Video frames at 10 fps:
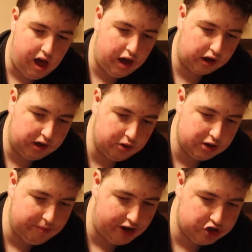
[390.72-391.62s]
I got
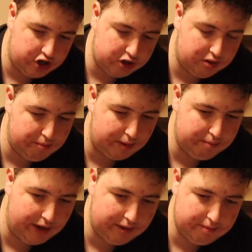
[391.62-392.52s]
Goes in match, and I just
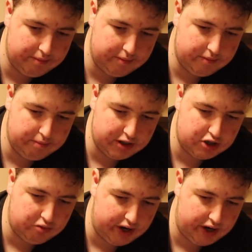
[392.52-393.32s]
made Mrs.